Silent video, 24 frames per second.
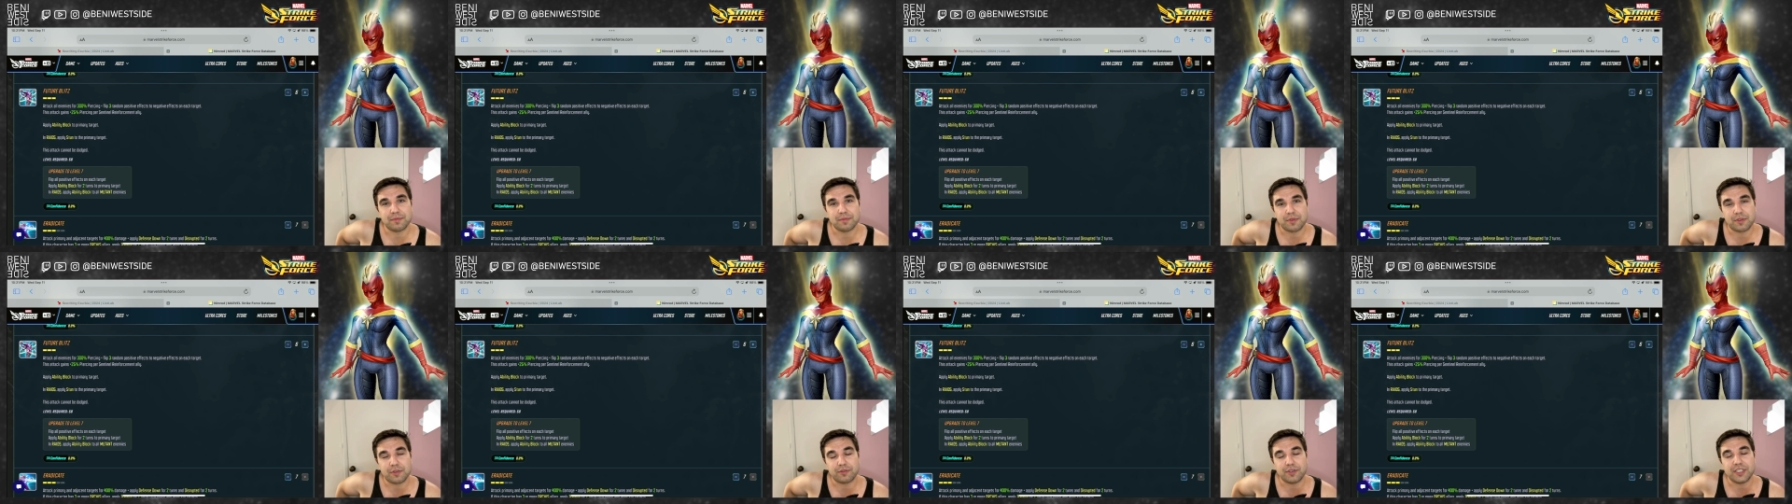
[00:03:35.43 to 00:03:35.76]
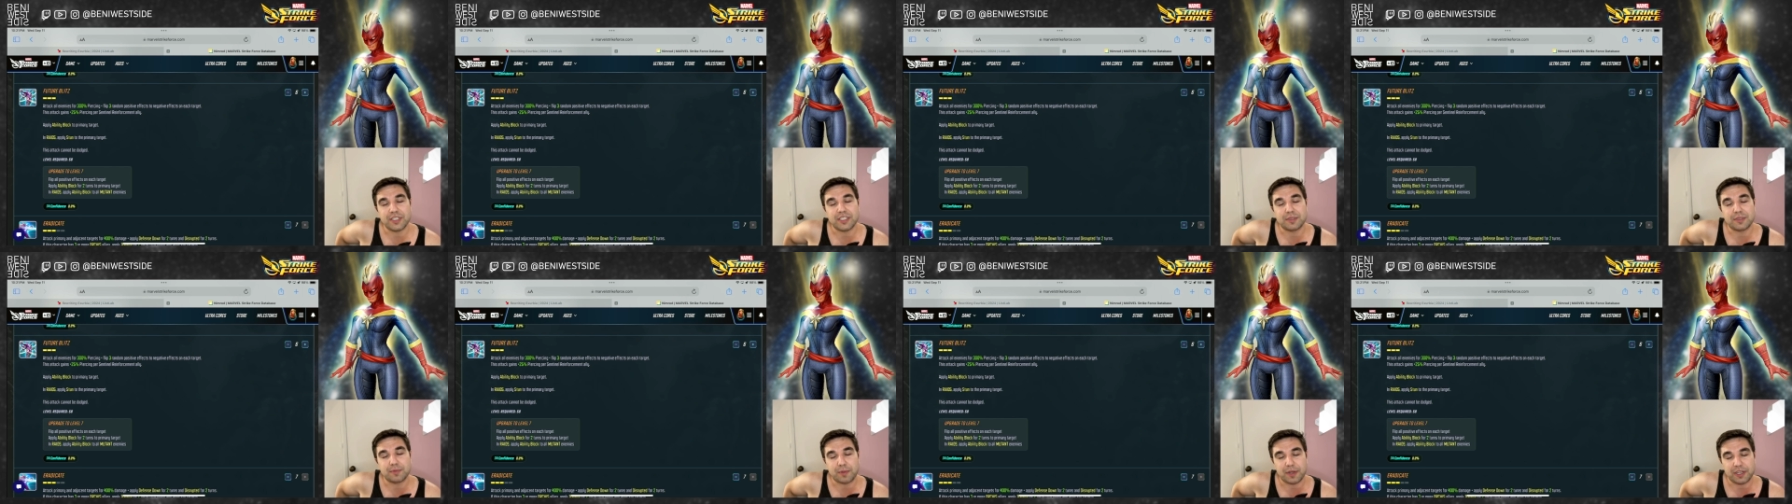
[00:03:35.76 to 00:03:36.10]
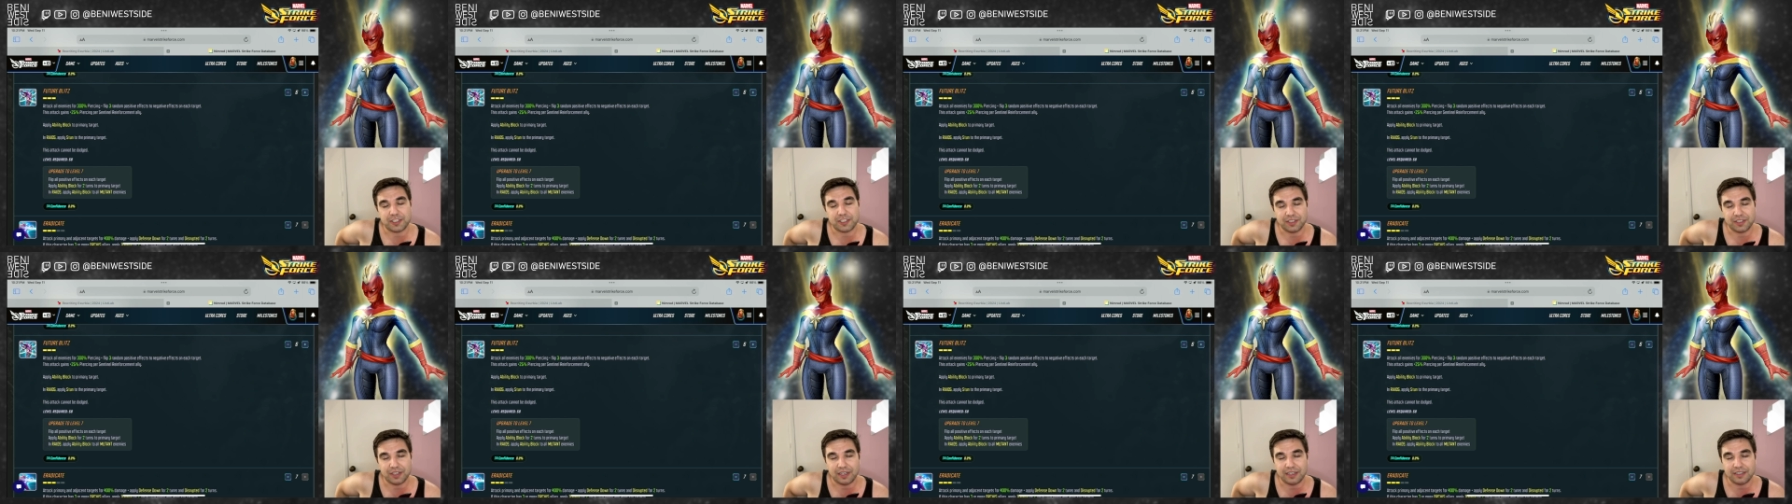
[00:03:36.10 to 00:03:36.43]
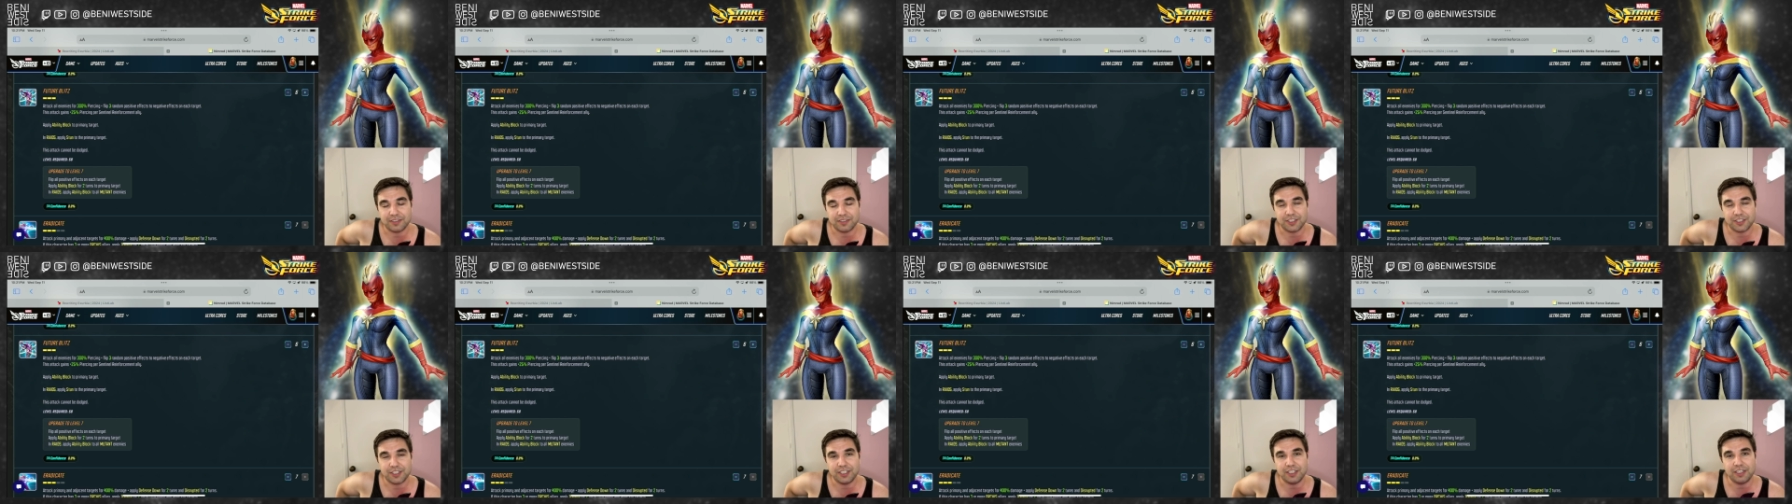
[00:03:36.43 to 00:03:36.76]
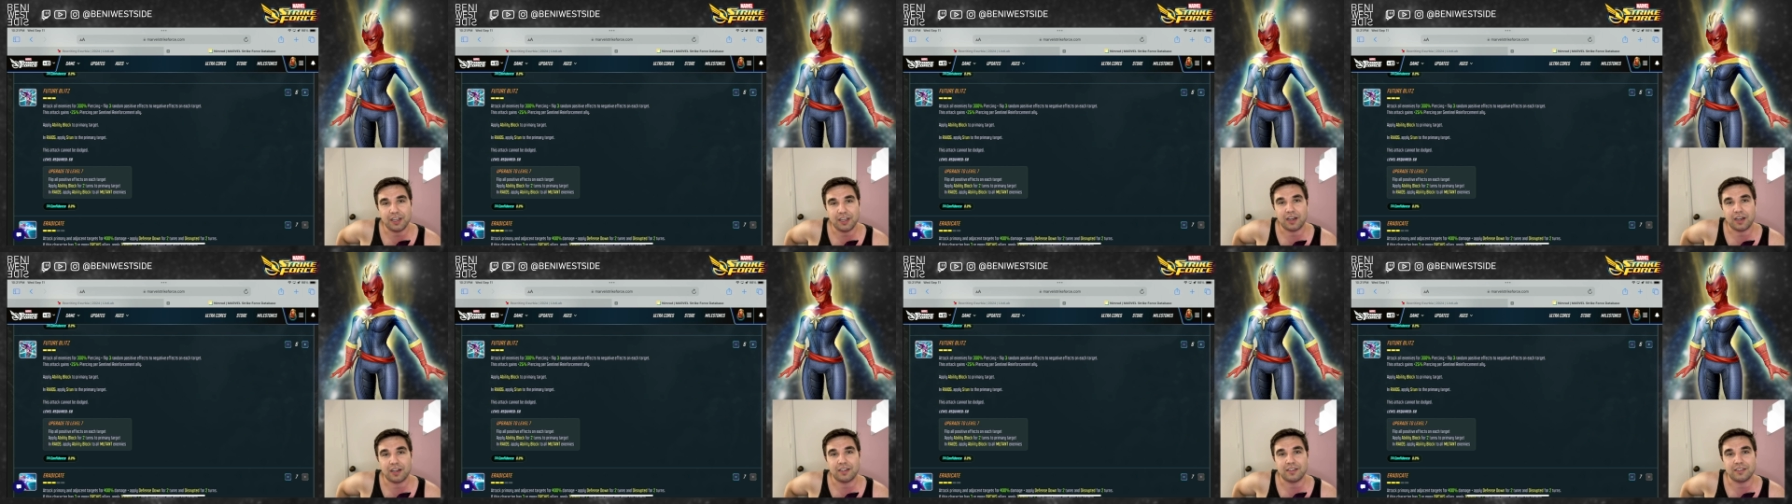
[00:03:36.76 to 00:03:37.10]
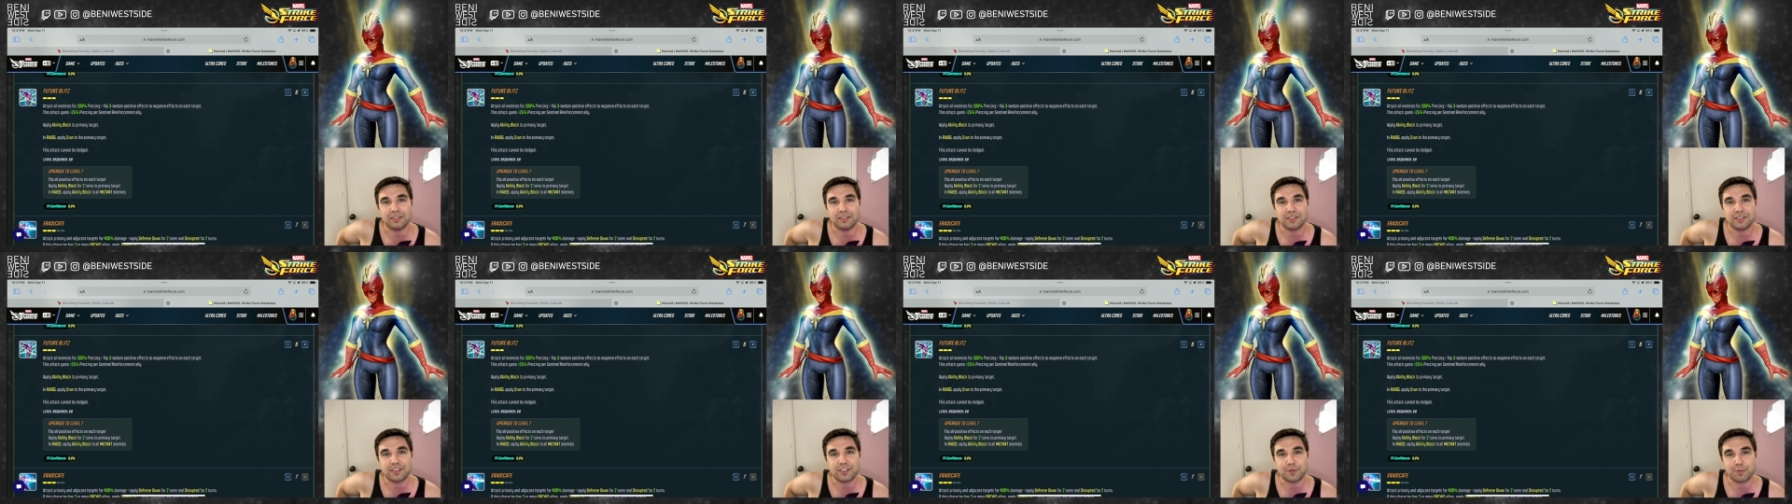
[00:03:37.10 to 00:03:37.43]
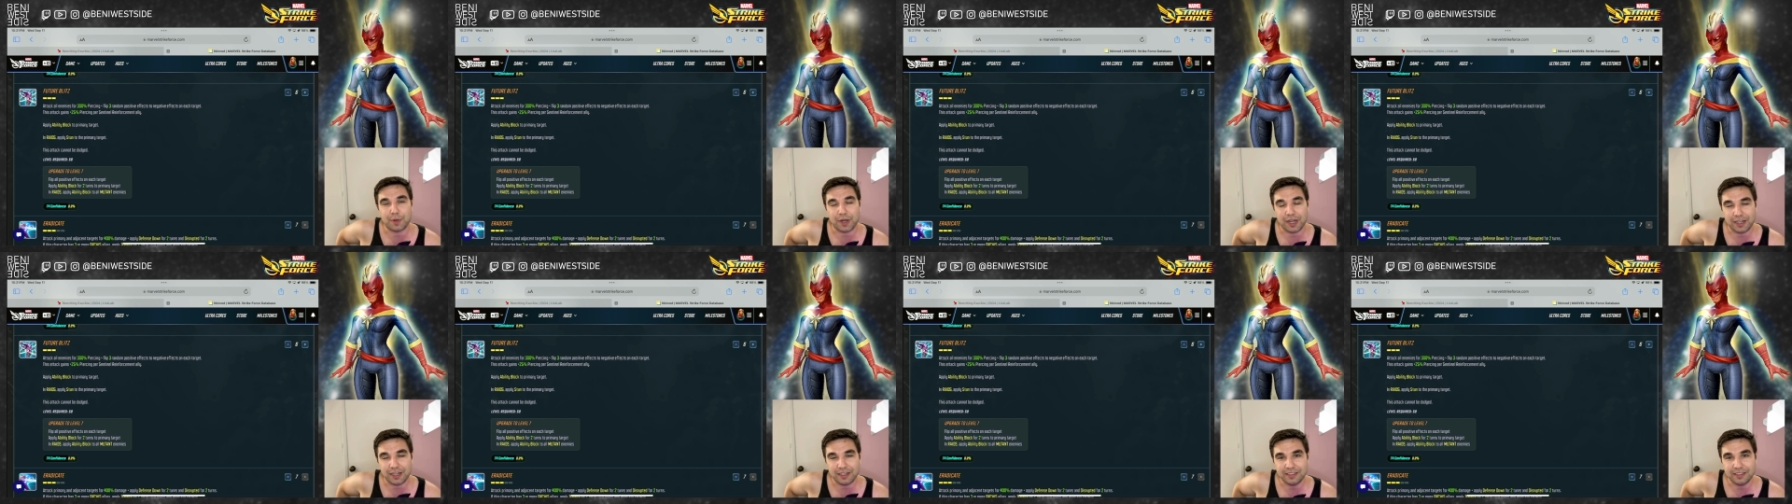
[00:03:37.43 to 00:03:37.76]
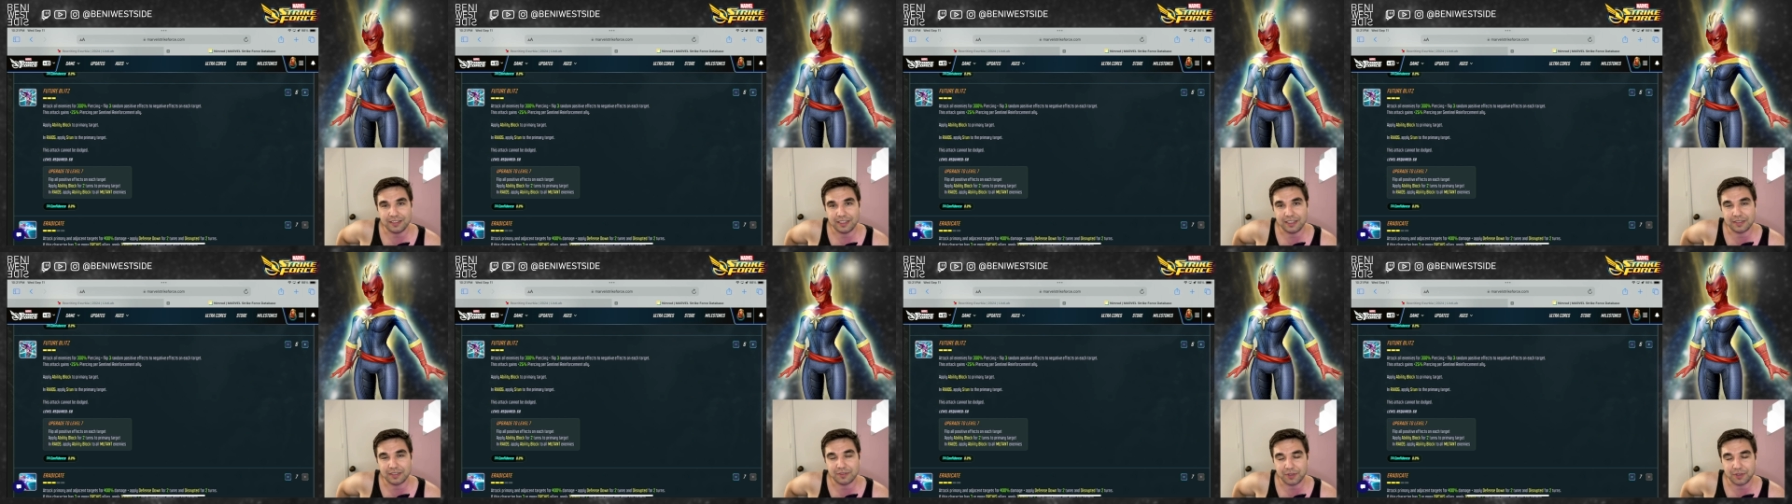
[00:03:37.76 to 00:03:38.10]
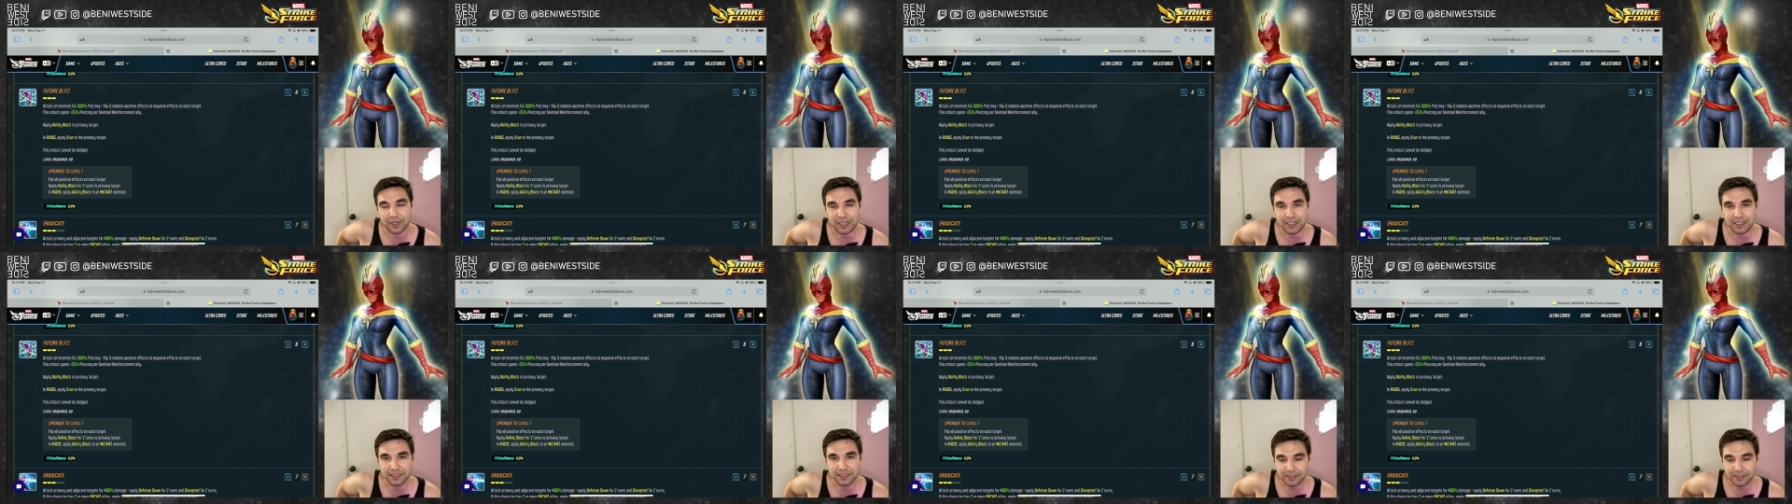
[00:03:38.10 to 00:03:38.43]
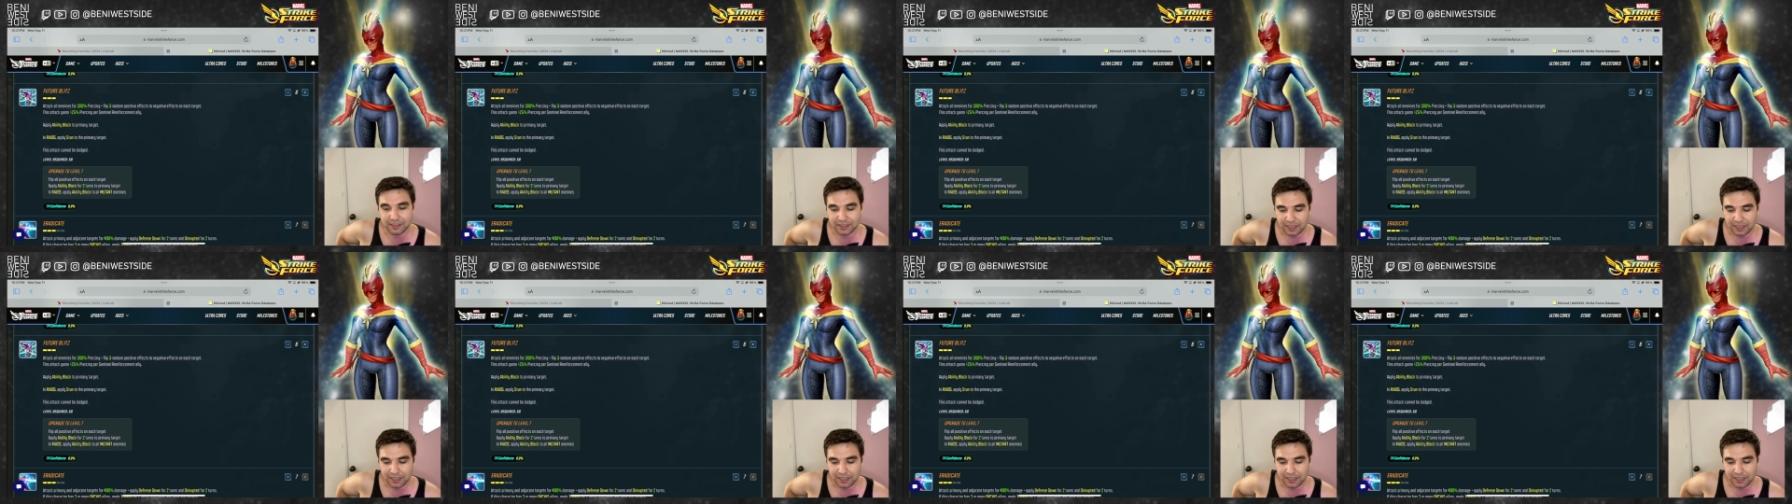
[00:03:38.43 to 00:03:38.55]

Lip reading: 3 special energy on spawn in raids,